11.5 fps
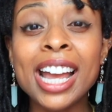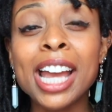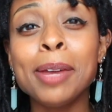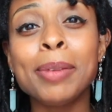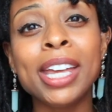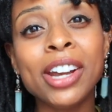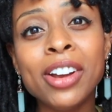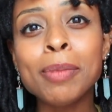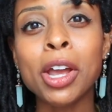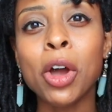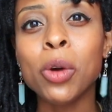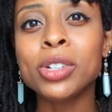I am here in
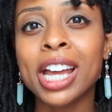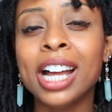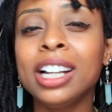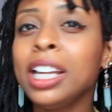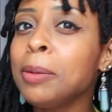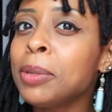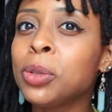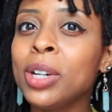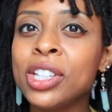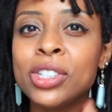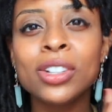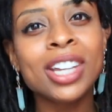my hotel in
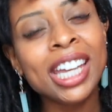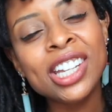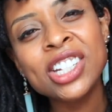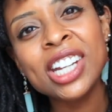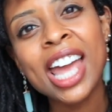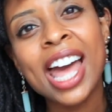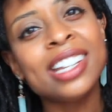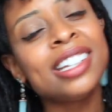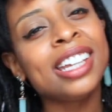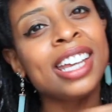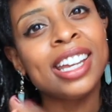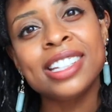between Tsukiji and
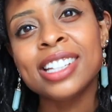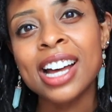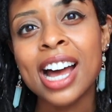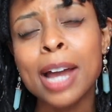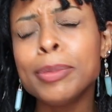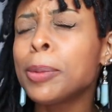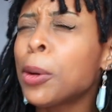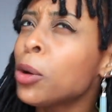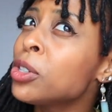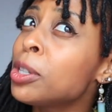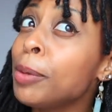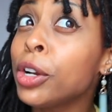Ginza. I'm
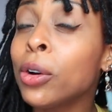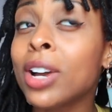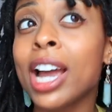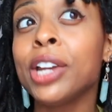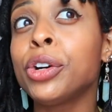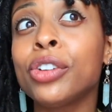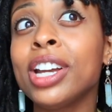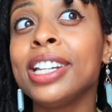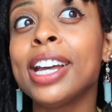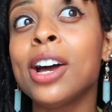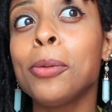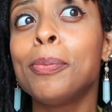supposed to be in Hokkaido right
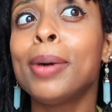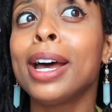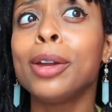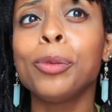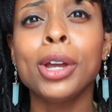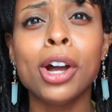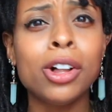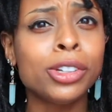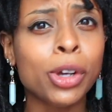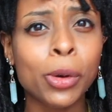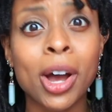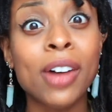now, but we all
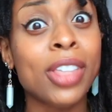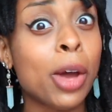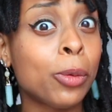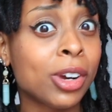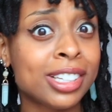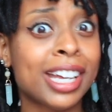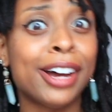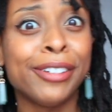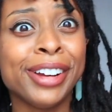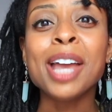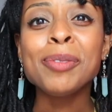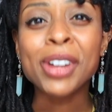know how that worked
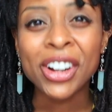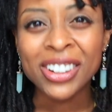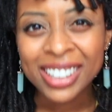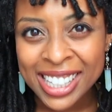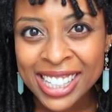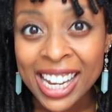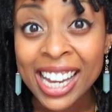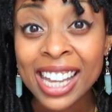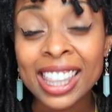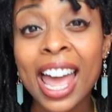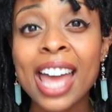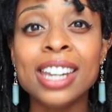out. I'm currently staying in
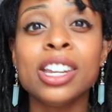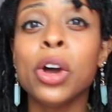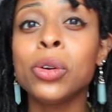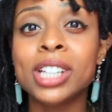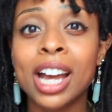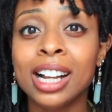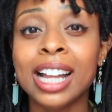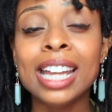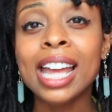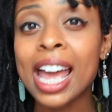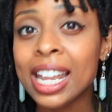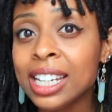the Henna Hotel,
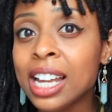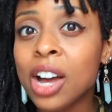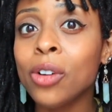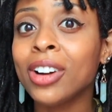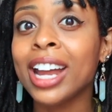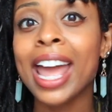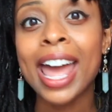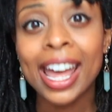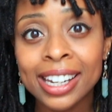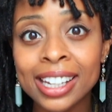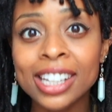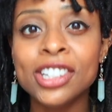and Henna or
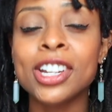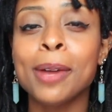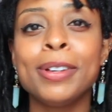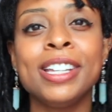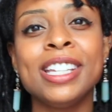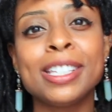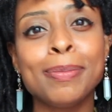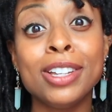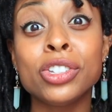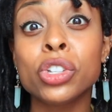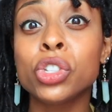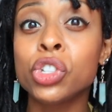hen in Japanese
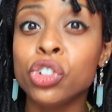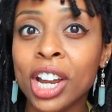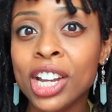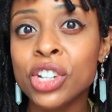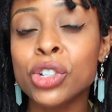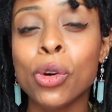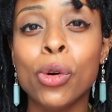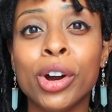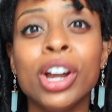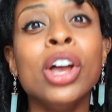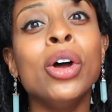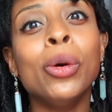means strange
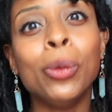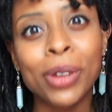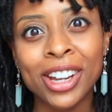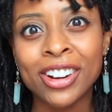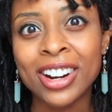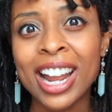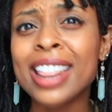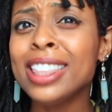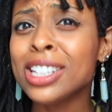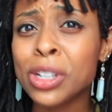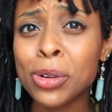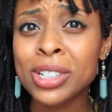or weird, and
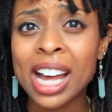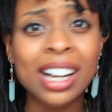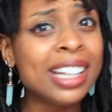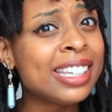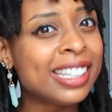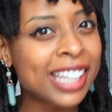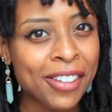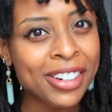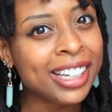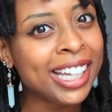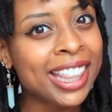this hotel is definitely